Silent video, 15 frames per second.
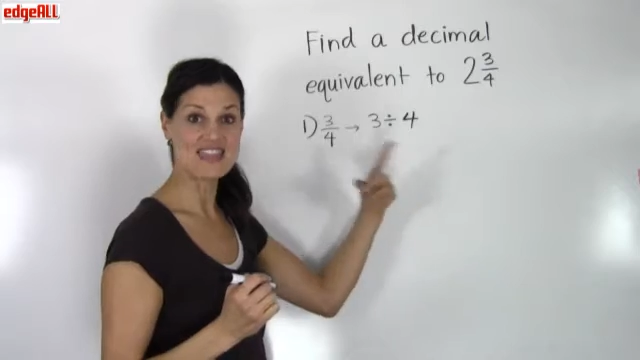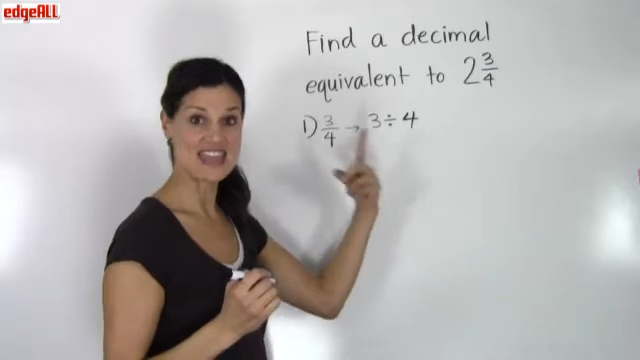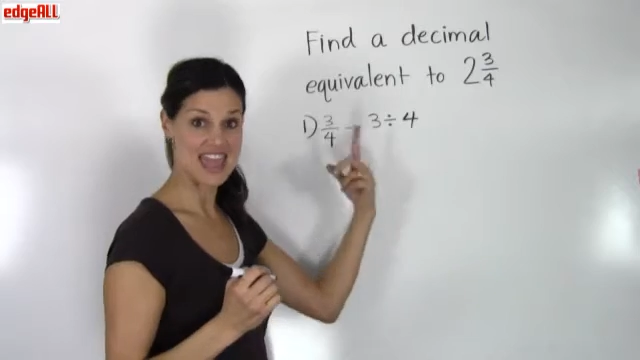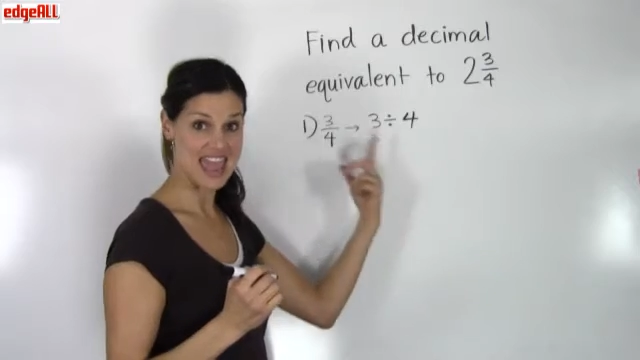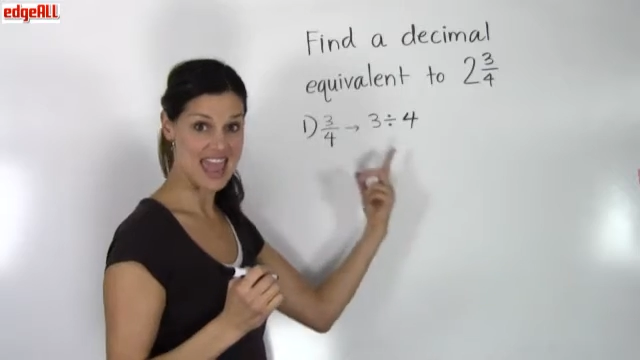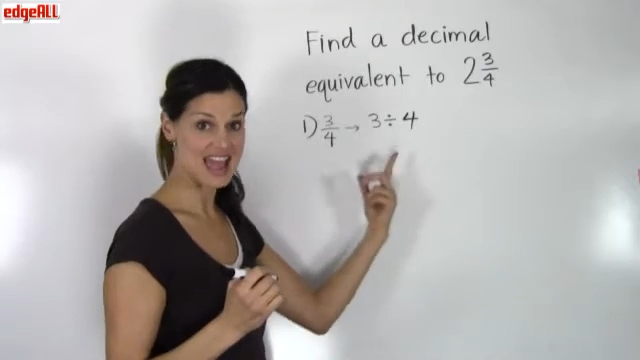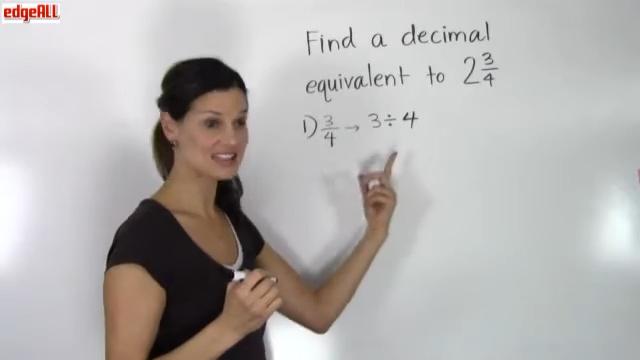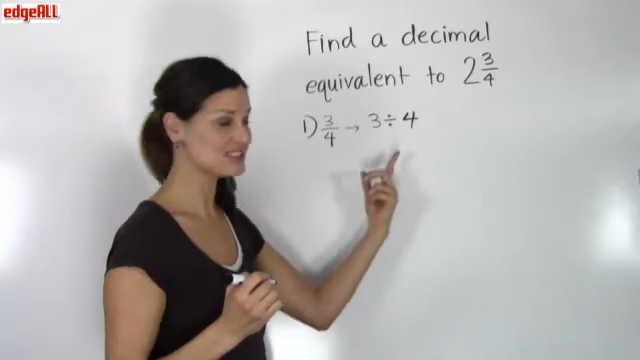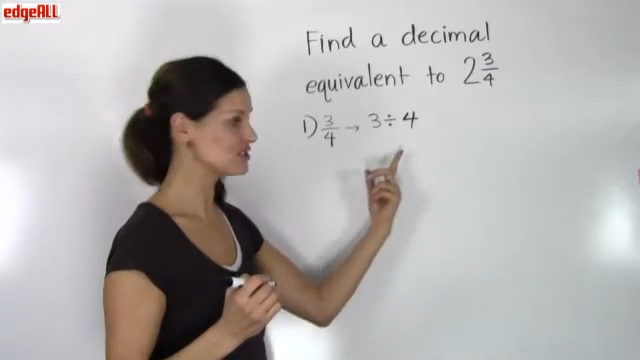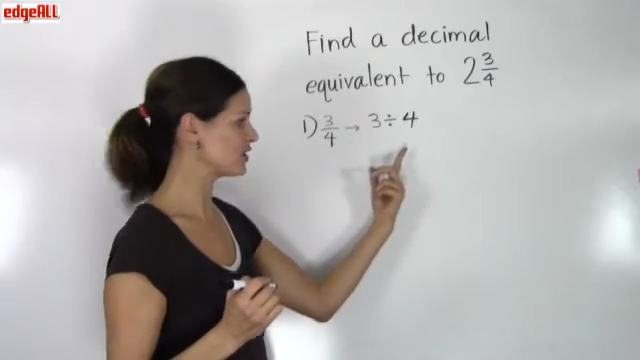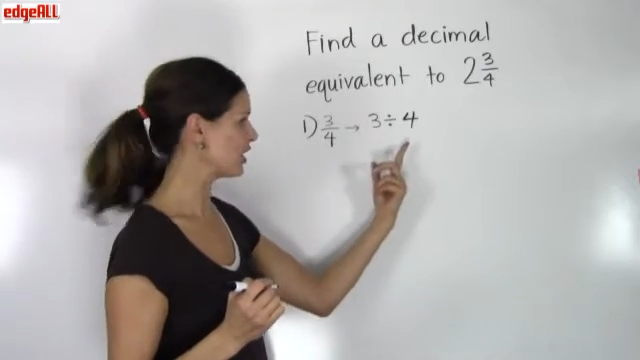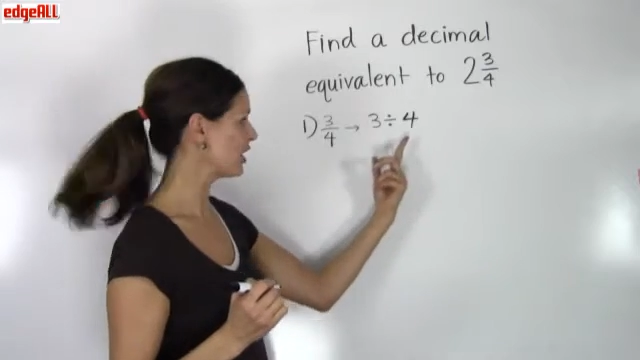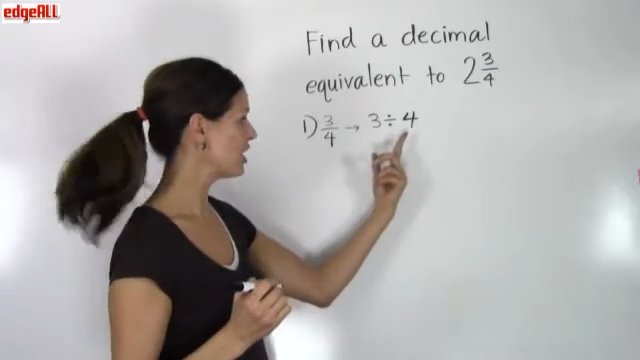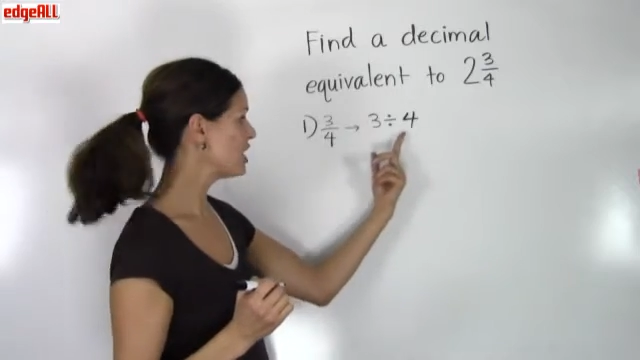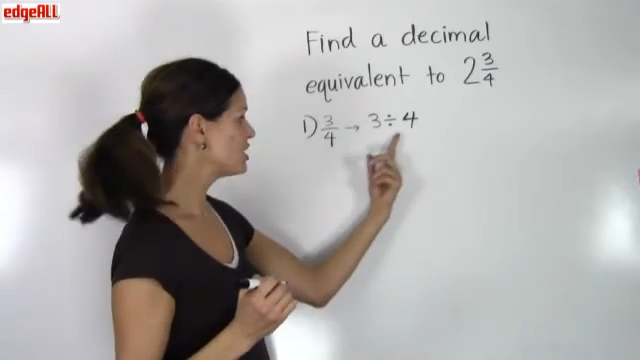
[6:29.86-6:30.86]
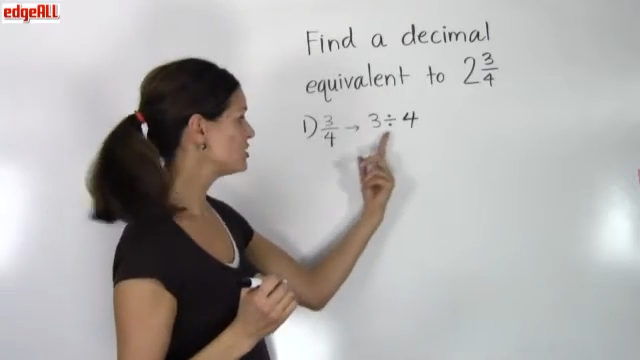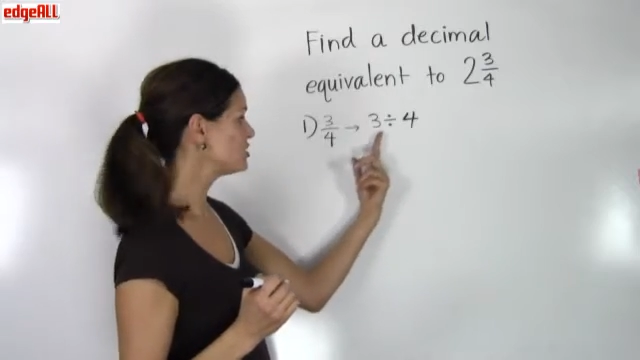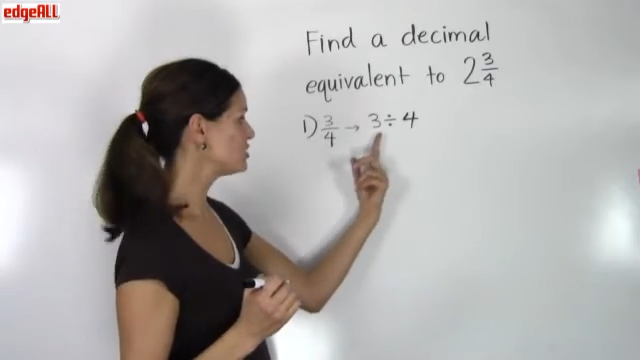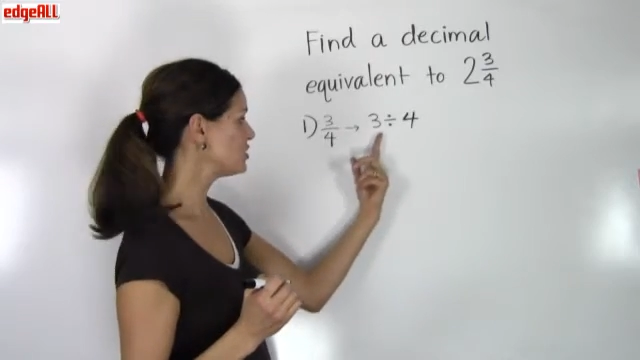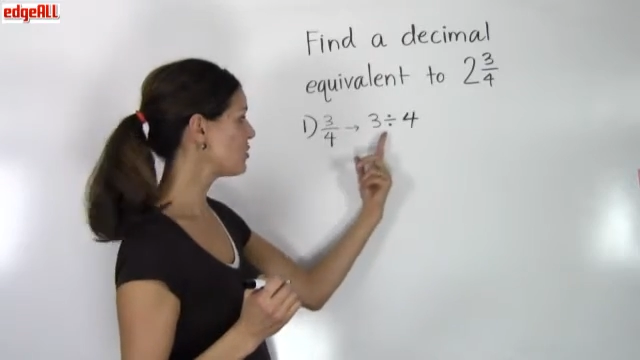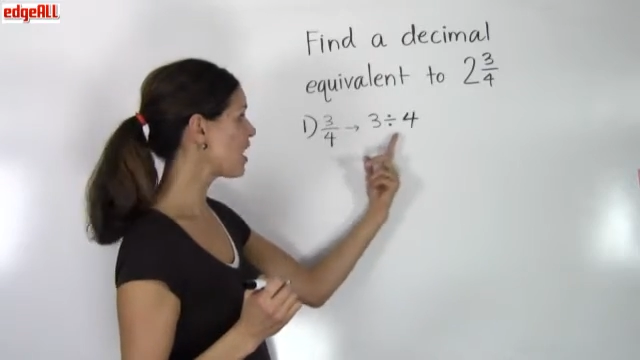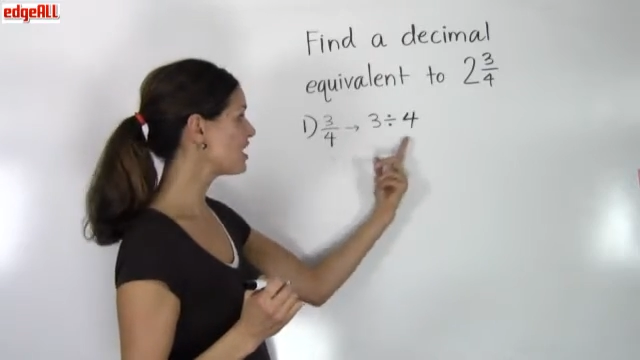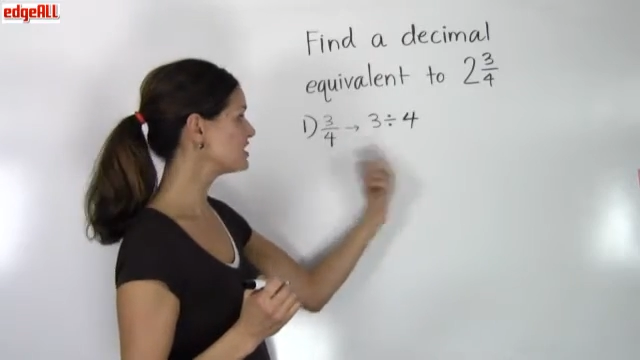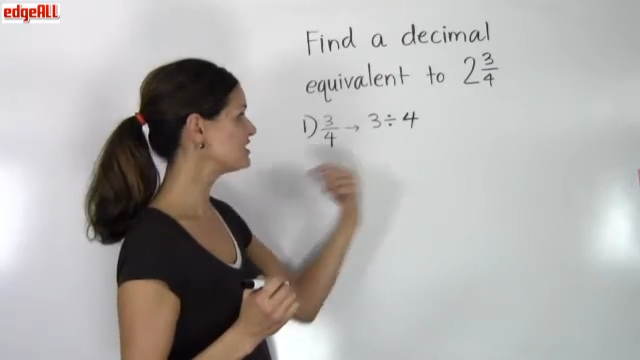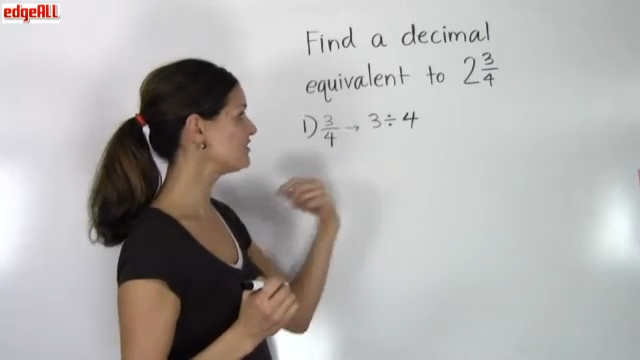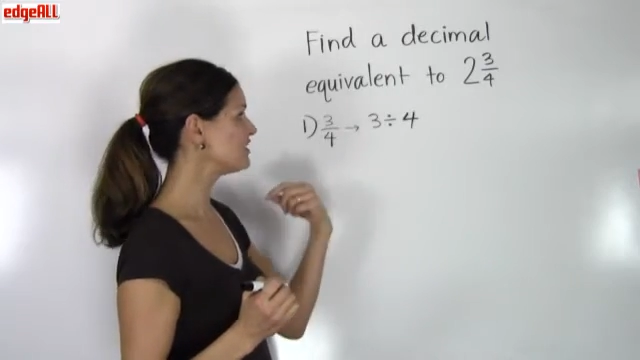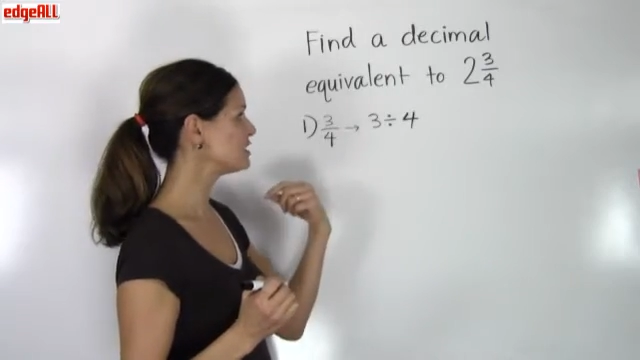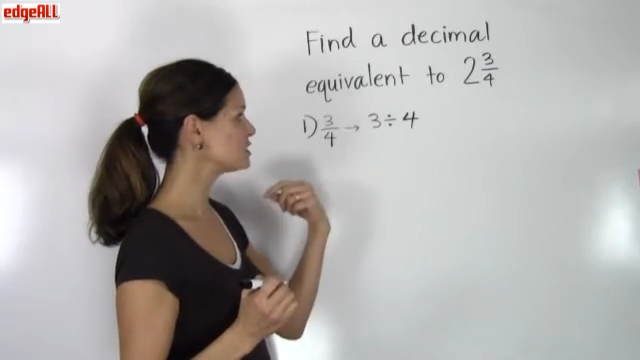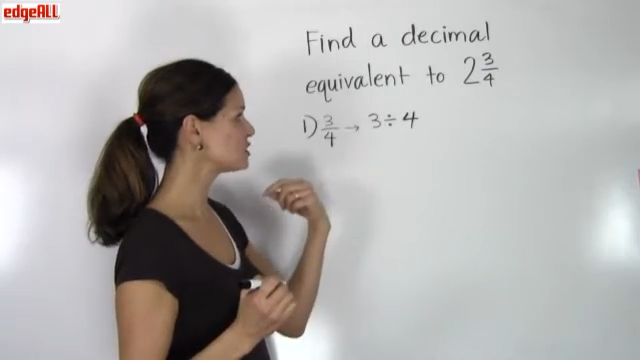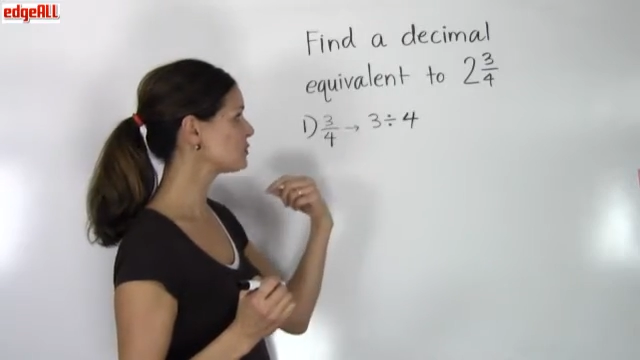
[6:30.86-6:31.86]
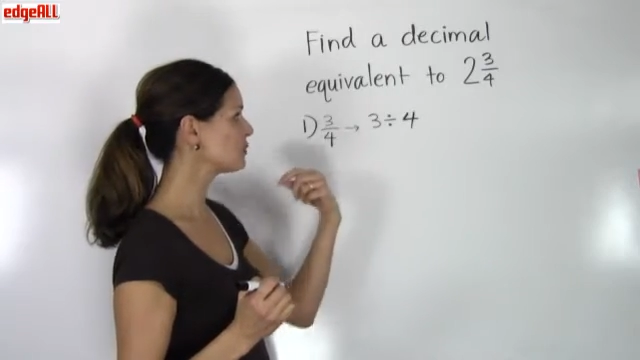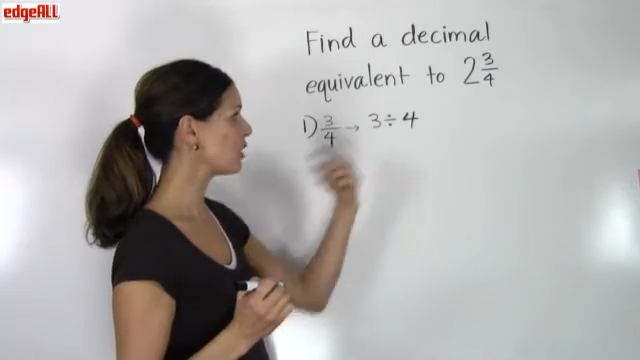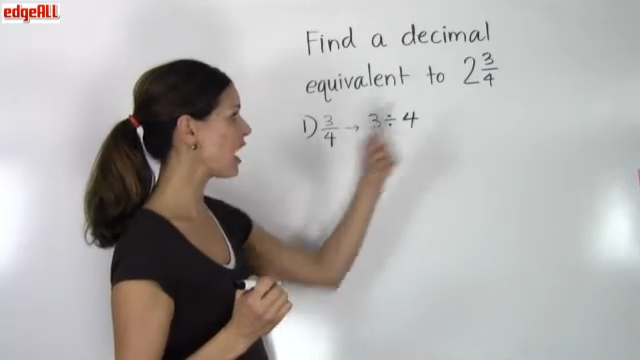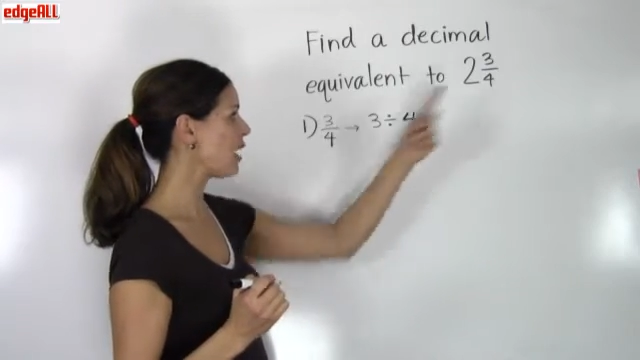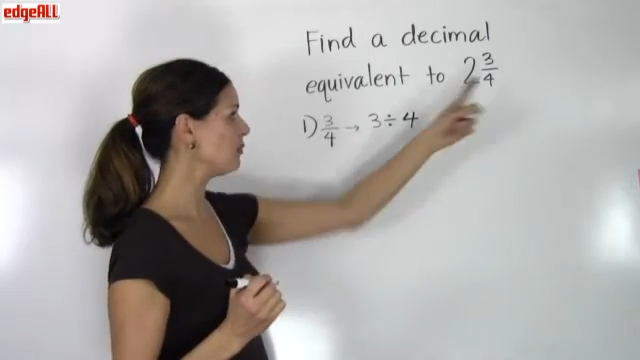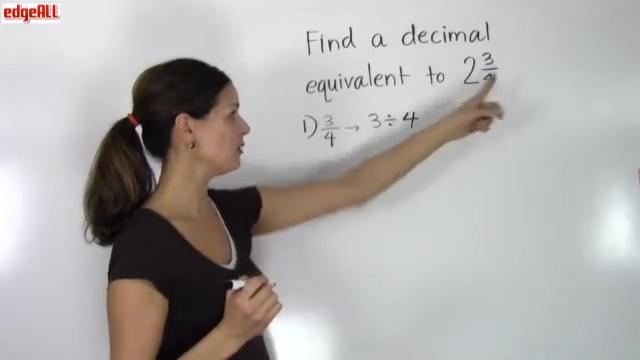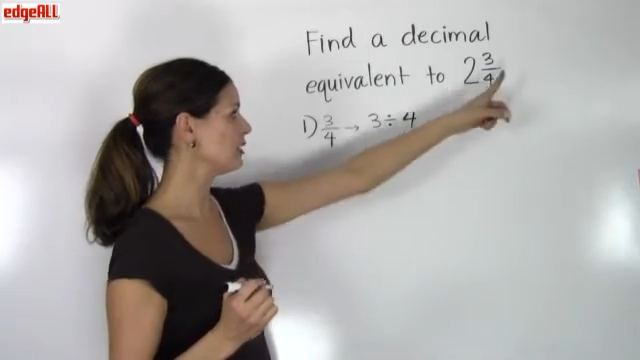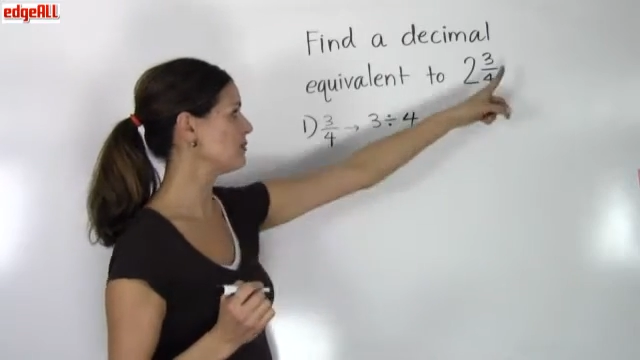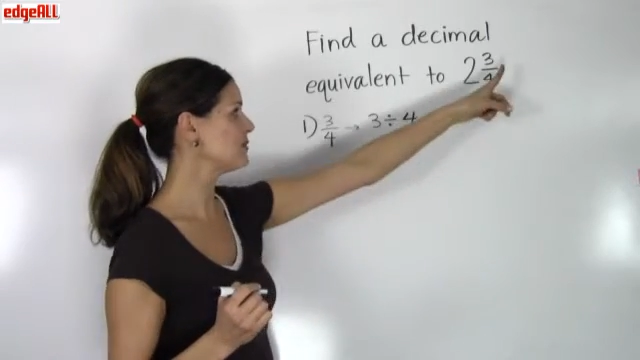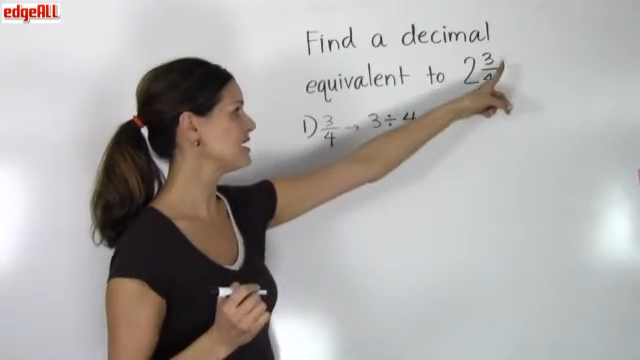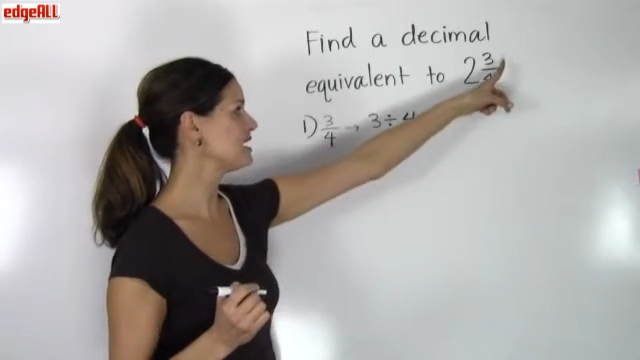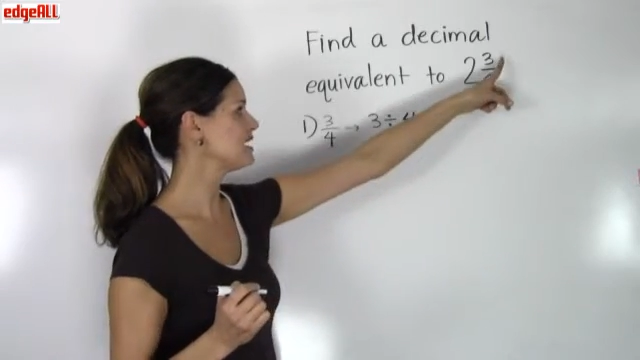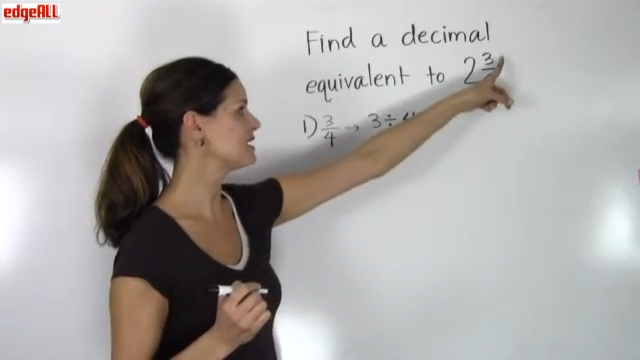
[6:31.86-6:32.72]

the answer to our division problem